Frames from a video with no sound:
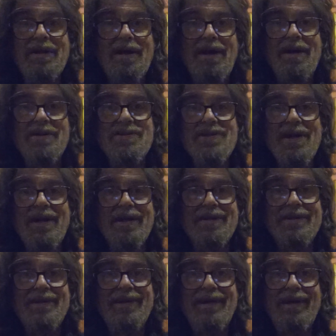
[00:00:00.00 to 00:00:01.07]
car
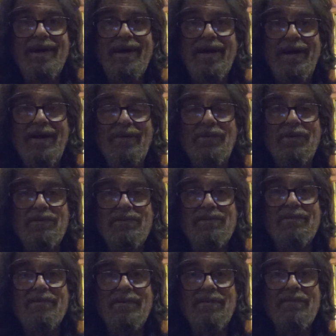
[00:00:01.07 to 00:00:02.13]
checked. It
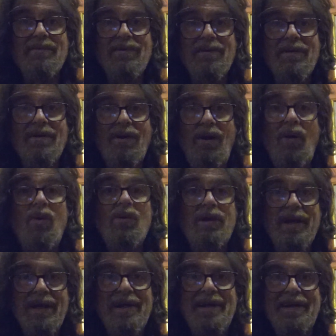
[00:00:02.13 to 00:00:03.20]
was
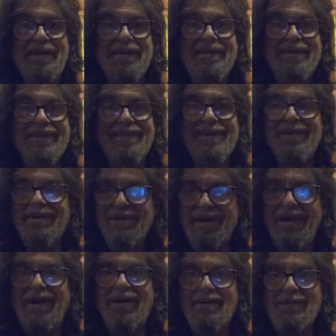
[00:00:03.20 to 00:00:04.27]
okay. Their
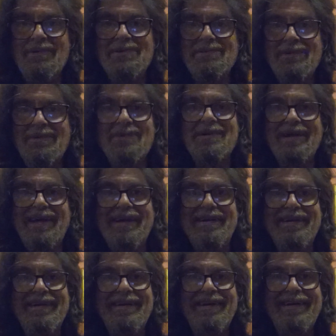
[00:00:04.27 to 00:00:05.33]
car was okay,
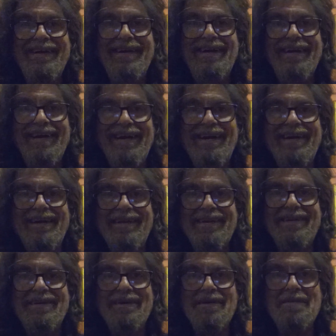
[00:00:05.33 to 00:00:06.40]

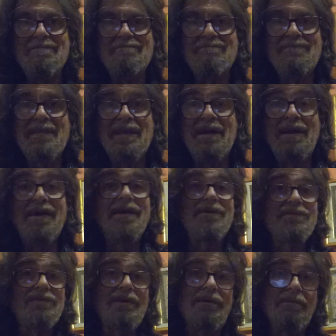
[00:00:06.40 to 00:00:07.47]
and um,
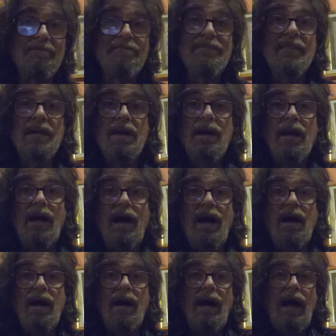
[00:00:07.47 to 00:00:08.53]
so
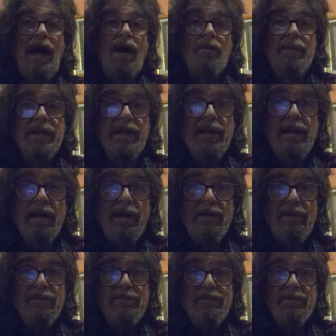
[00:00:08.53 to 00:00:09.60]
uh, how many
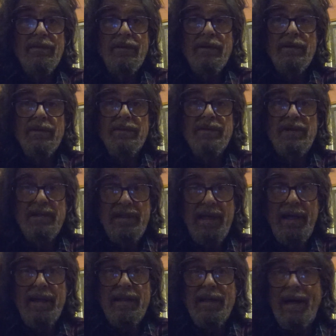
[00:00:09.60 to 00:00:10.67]
cars did
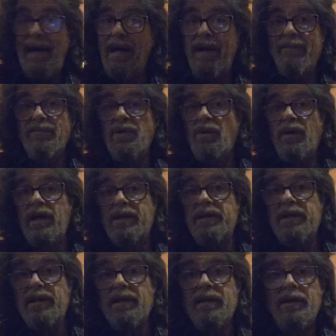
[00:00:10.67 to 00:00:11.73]
that? I have no
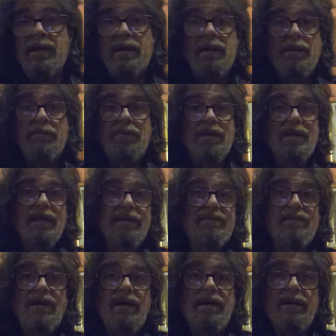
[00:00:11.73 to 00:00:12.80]
idea, but
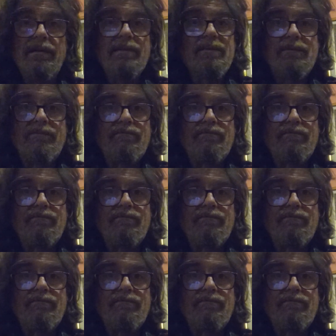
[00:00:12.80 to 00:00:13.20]
let's say